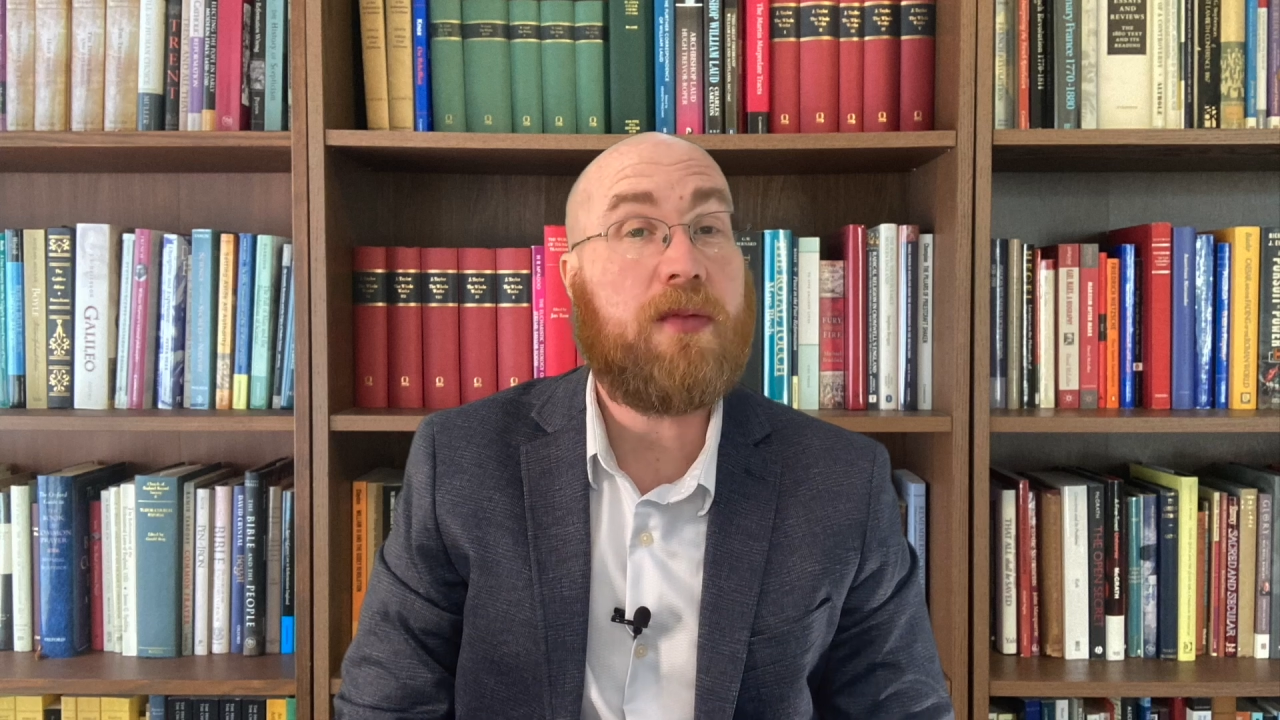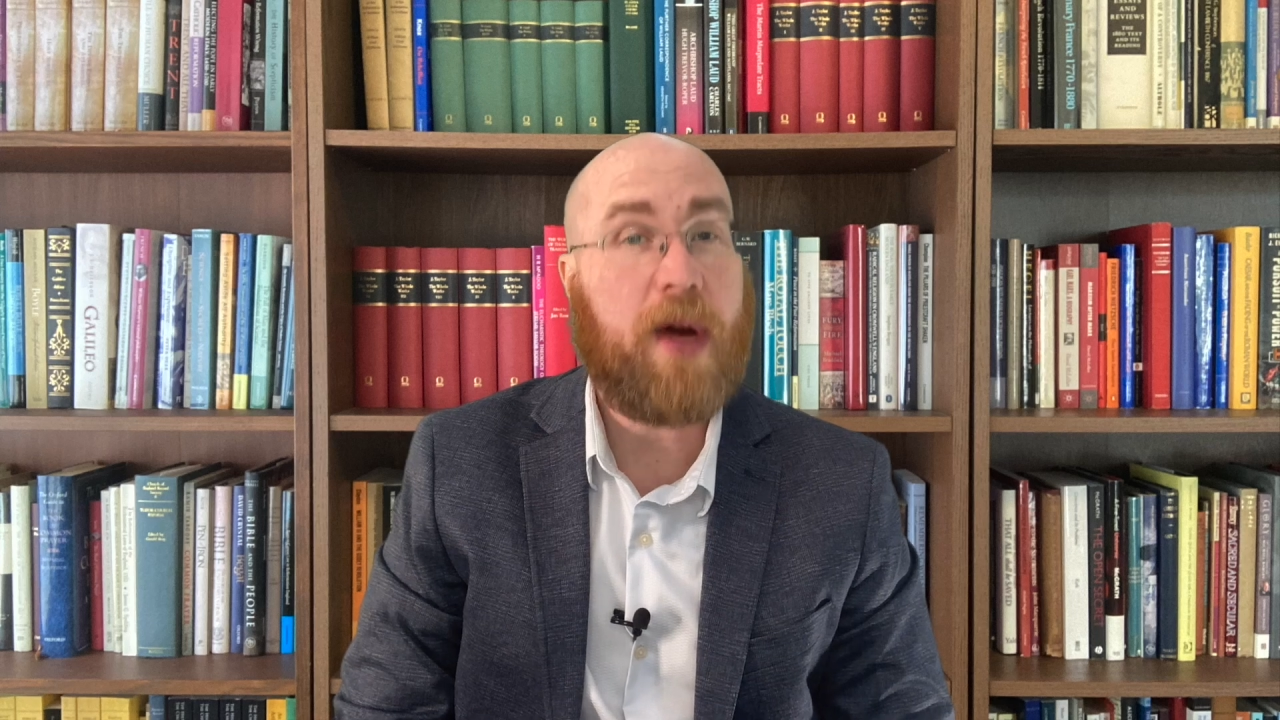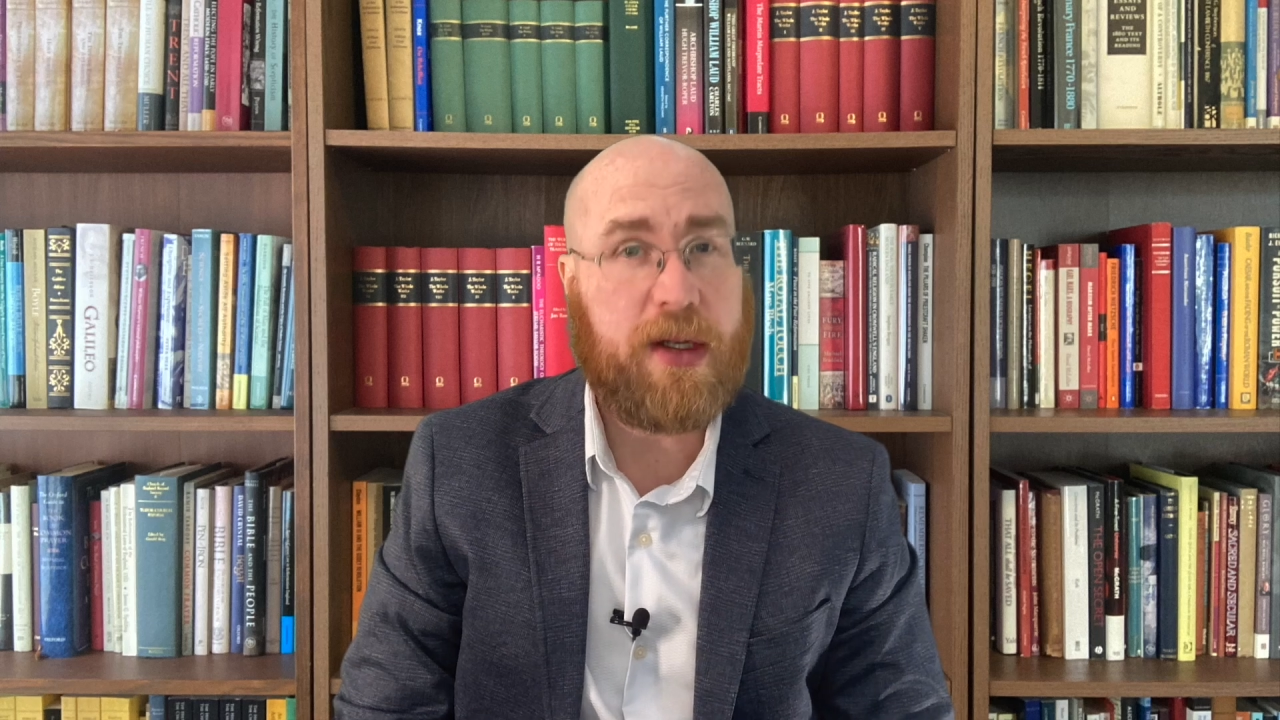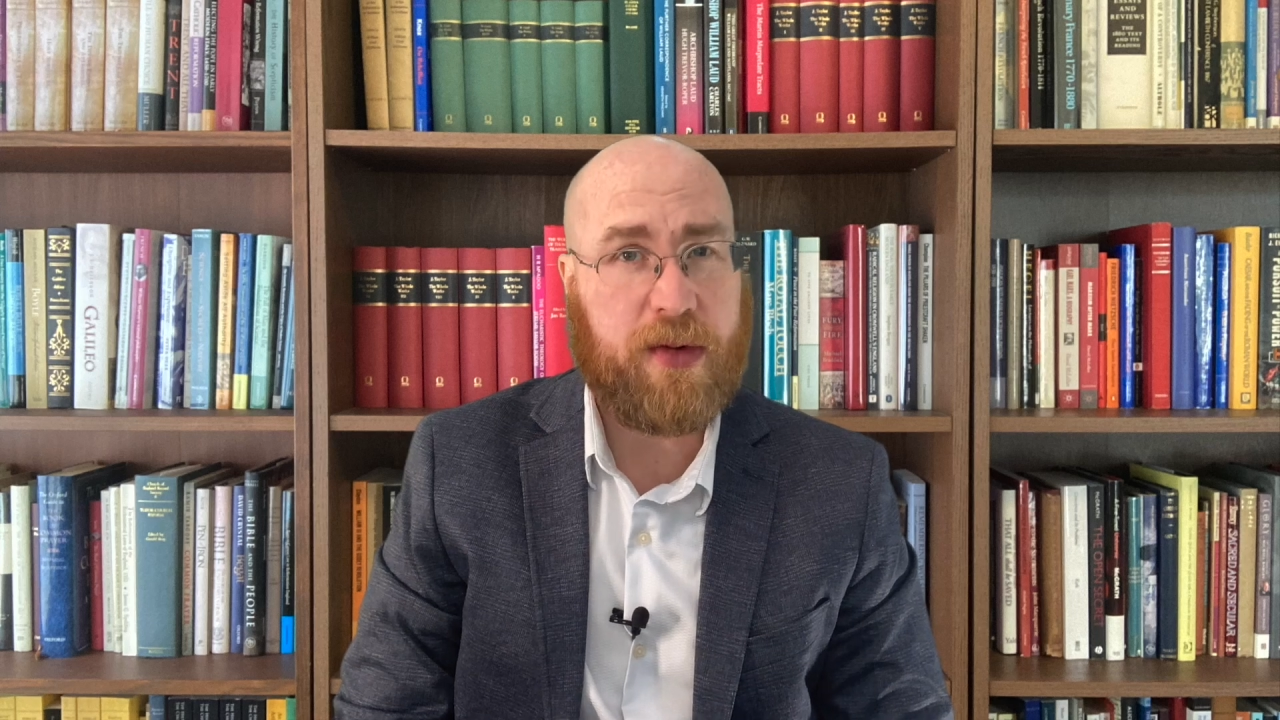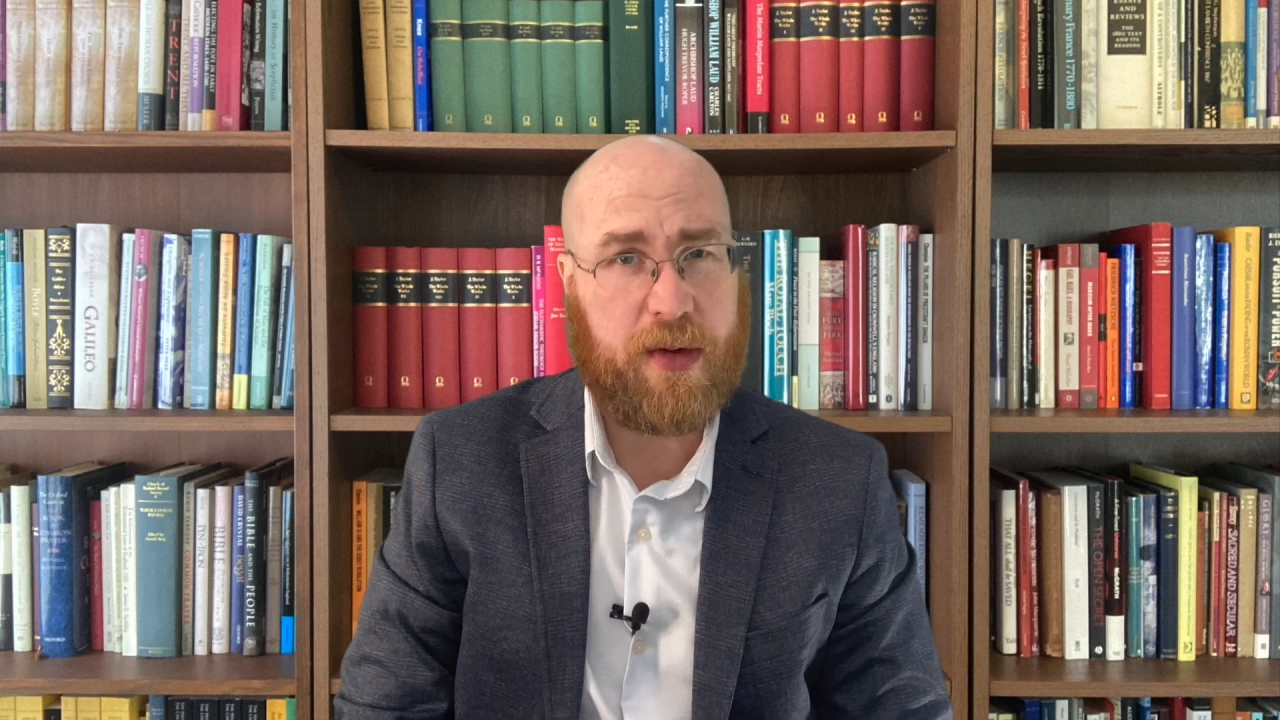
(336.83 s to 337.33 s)

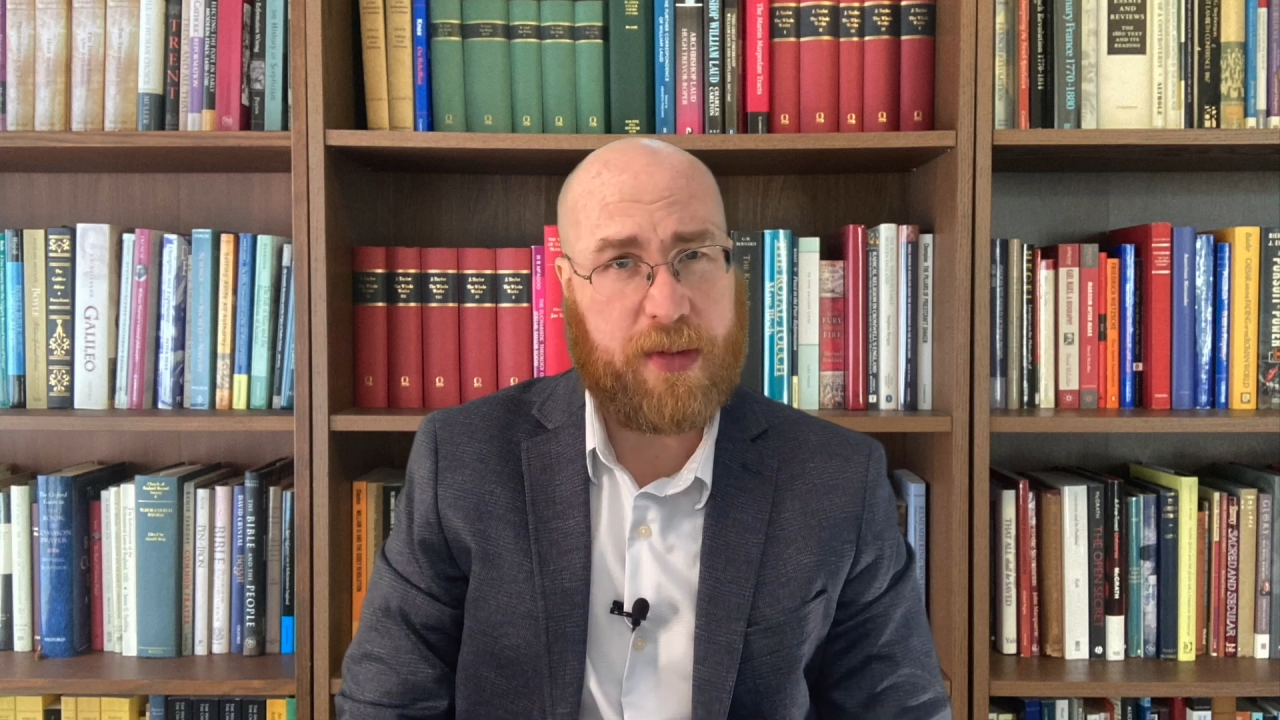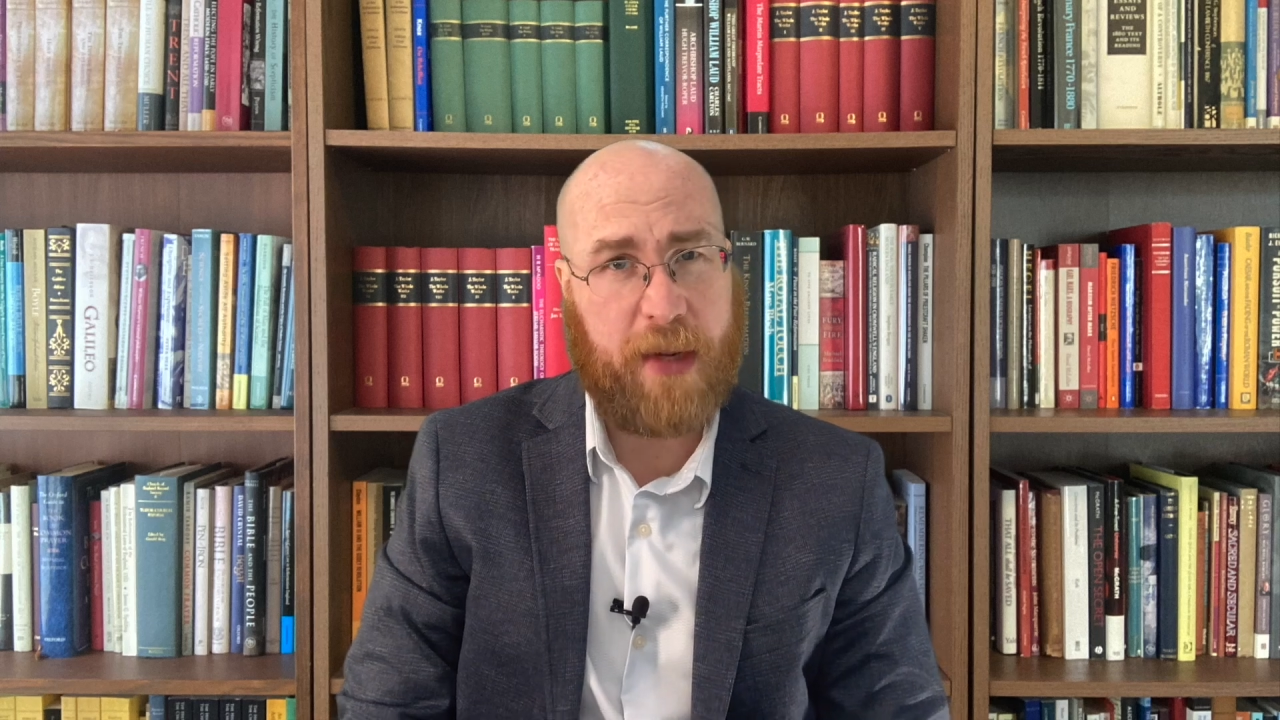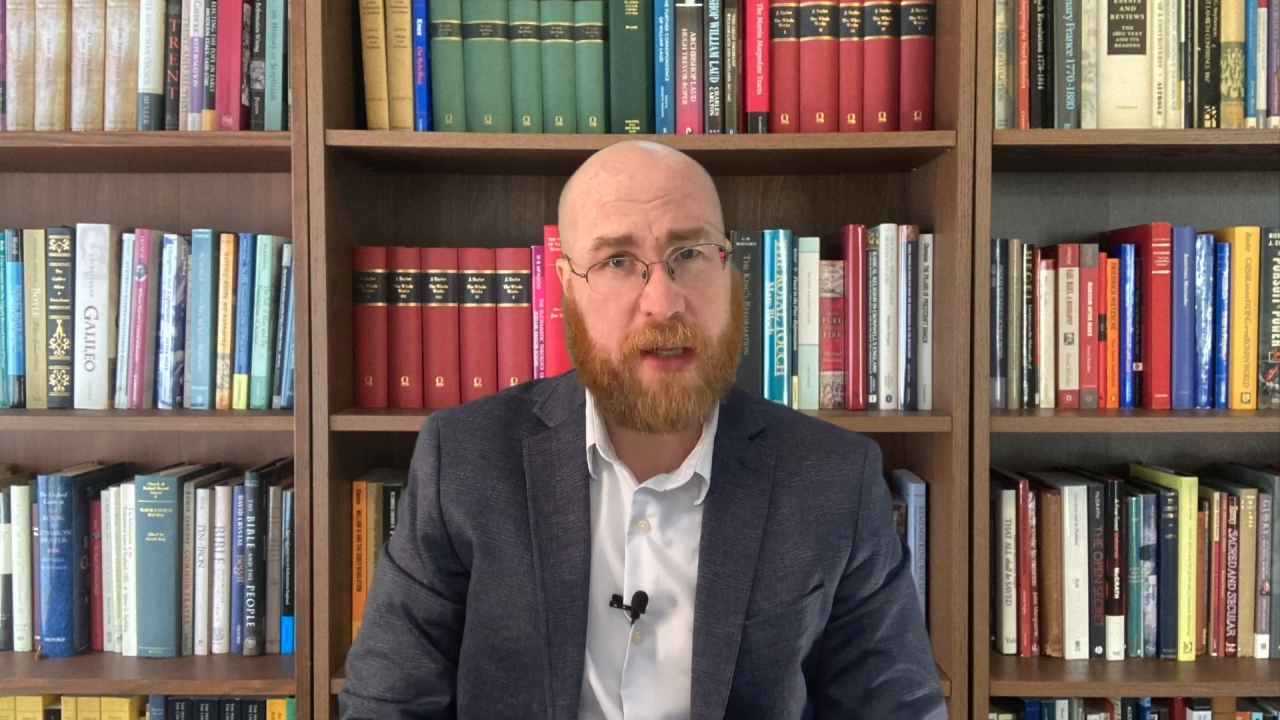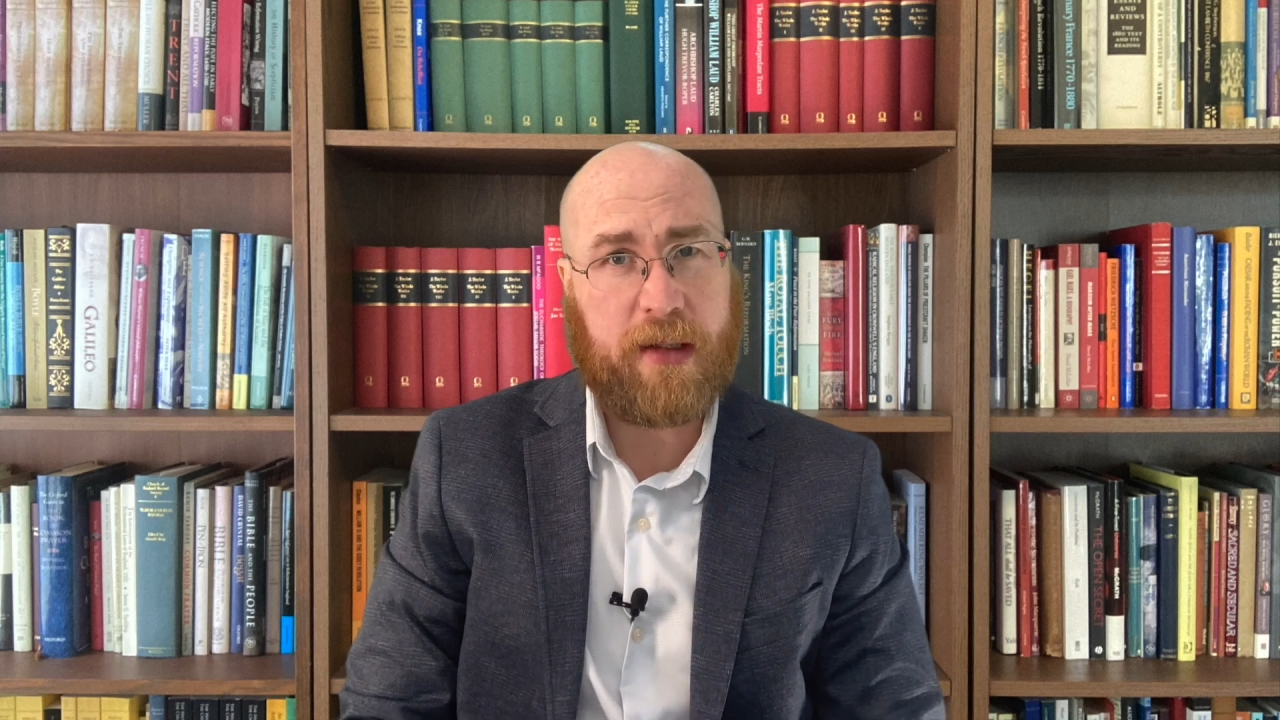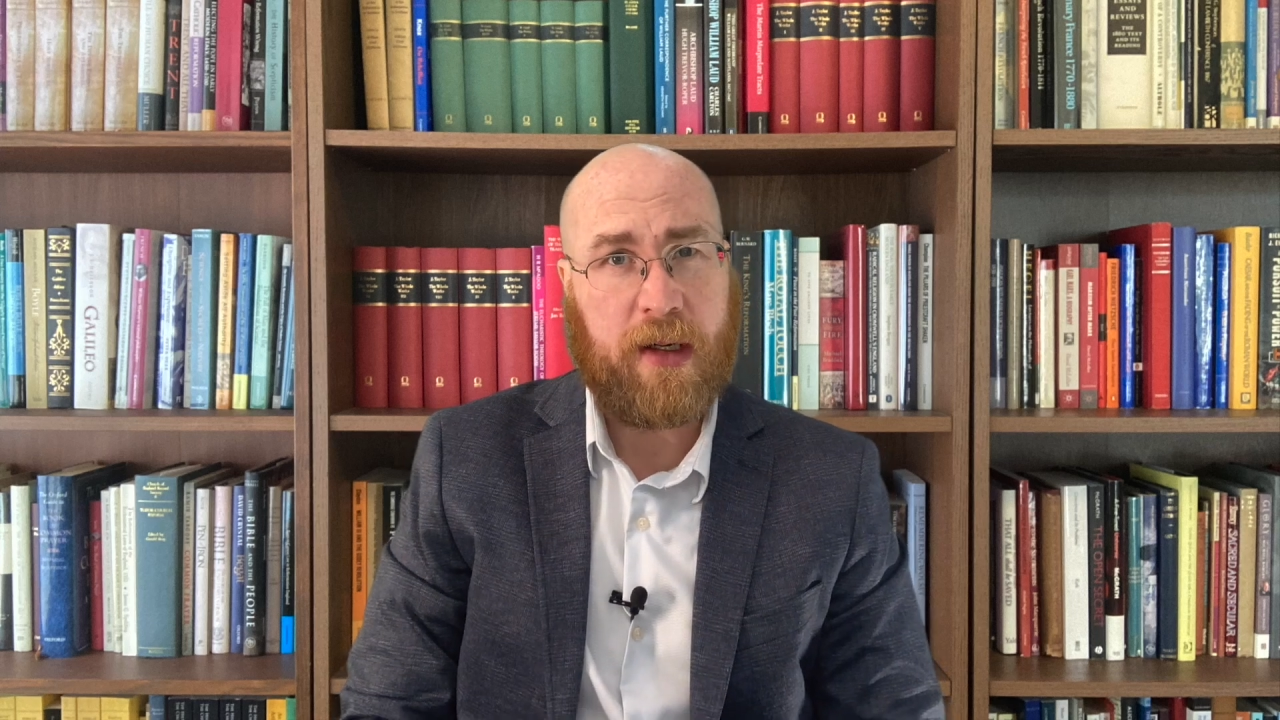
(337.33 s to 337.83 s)

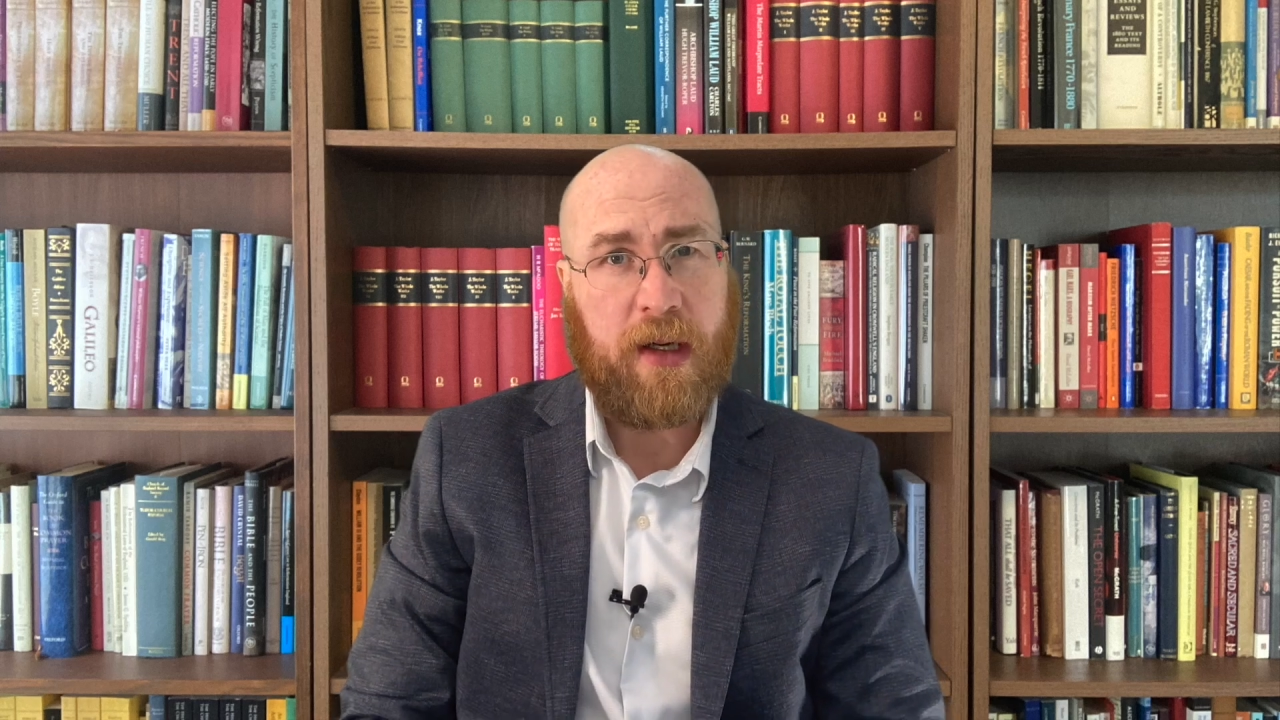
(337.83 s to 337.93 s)
retrospect